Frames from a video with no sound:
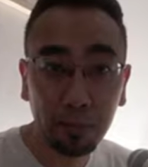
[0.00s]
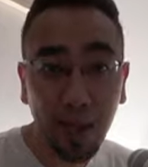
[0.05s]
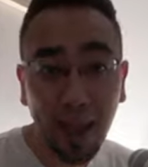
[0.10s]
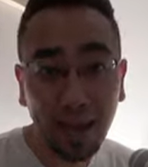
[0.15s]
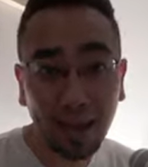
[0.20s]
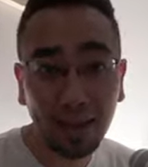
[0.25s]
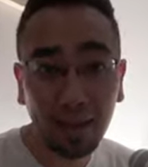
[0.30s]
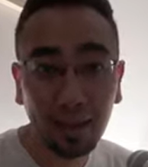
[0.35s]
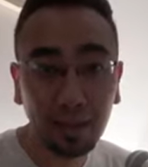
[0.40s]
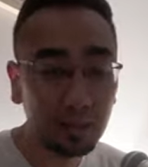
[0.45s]

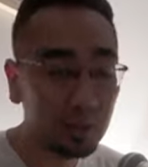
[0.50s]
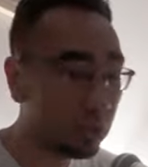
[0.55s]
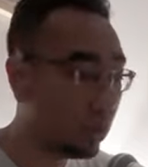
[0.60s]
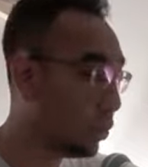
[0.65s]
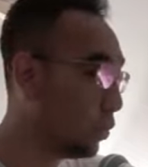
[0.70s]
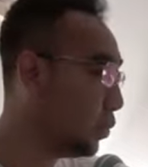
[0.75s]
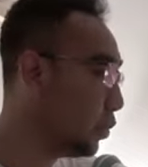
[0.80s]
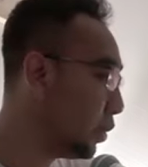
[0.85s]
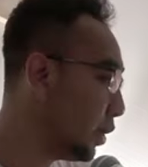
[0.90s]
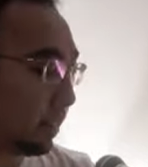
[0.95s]
back
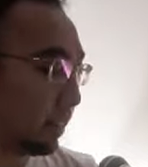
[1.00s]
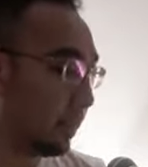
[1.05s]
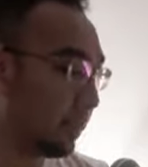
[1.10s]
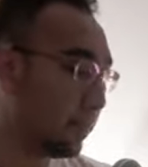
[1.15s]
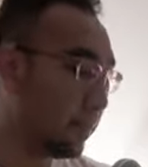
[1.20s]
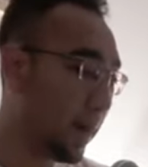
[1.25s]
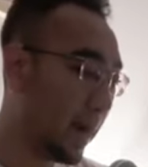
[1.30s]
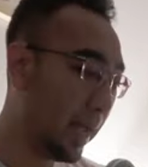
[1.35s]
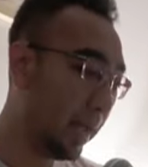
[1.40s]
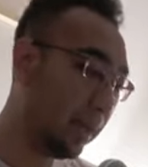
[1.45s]
to the
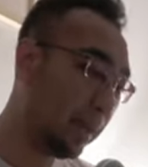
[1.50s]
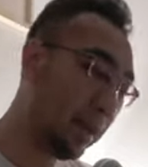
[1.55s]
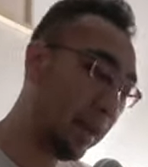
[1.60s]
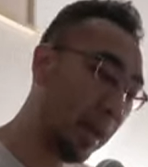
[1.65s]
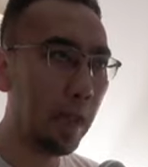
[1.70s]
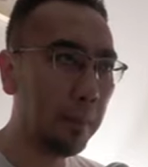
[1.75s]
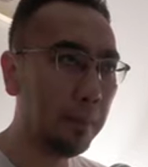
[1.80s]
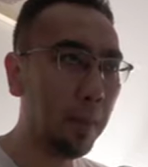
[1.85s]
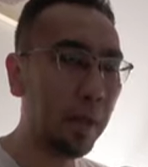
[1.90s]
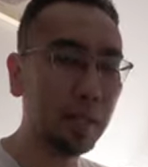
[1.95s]
mic
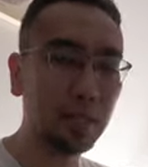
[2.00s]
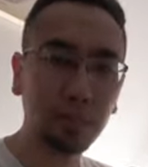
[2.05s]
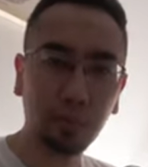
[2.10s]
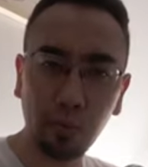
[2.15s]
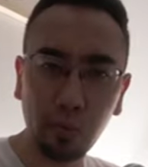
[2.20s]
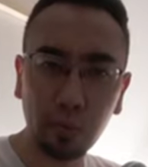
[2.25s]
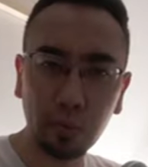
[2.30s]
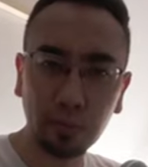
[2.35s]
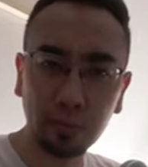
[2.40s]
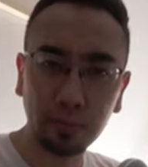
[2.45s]
MX
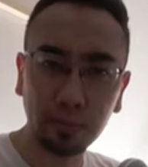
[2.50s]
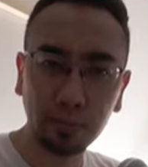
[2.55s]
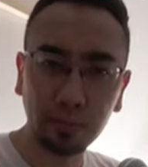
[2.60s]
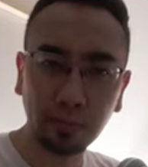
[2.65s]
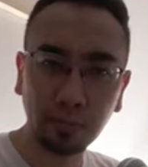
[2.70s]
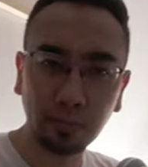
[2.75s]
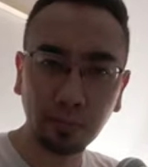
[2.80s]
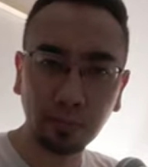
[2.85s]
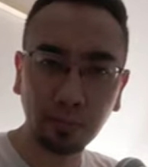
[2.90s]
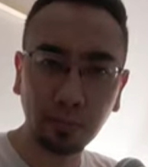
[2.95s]
Pro. All
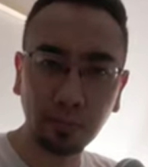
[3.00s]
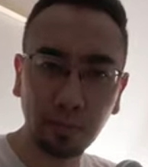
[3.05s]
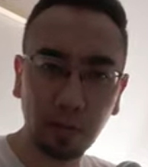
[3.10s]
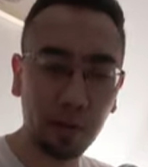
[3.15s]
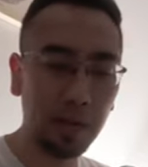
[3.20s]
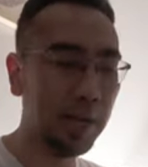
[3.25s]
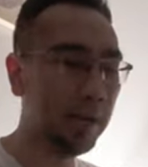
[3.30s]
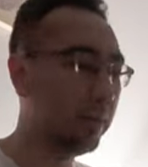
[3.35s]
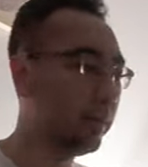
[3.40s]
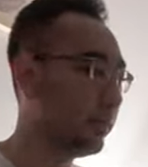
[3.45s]

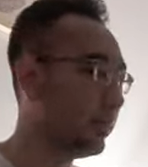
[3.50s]
right.